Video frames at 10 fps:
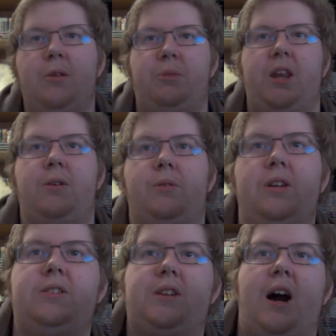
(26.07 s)
But
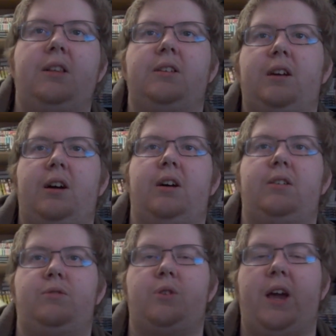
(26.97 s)
anyways, Gauntlet
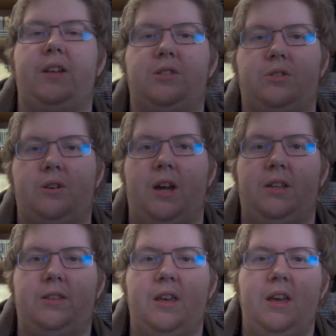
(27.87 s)
of Dragon
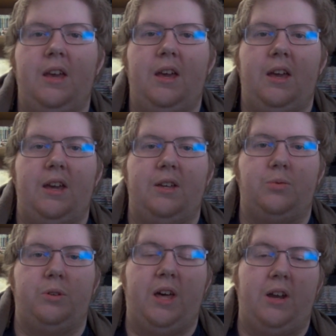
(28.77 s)
Strength
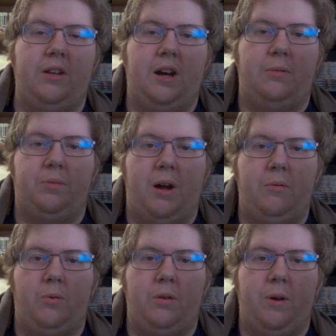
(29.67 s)
is without a doubt
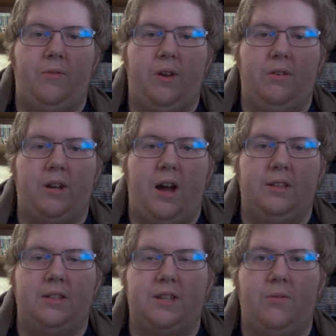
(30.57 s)
probably one of my favorite
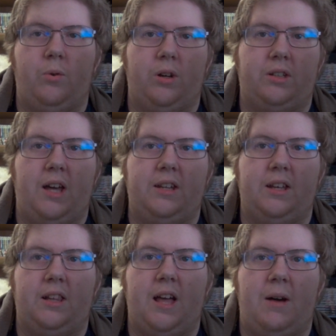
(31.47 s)
gauntlets. I've worked on it
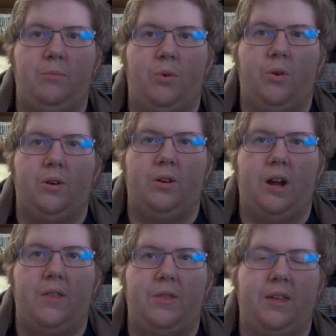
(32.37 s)
a lot more,
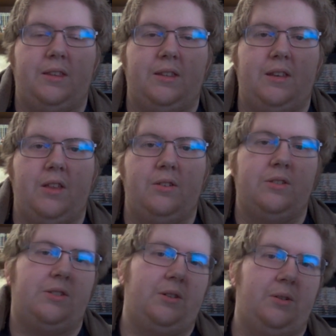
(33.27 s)
I think, than the
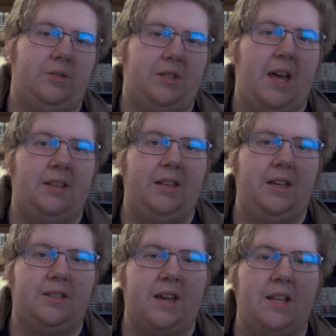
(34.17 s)
others, so
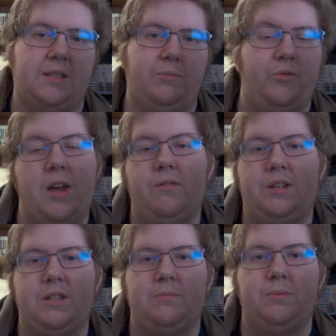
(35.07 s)
sadly it's got some
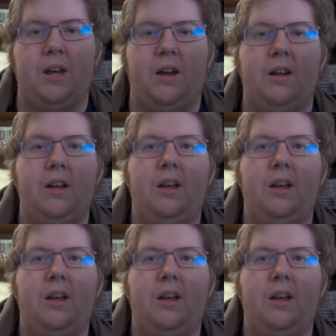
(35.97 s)
favoritism there.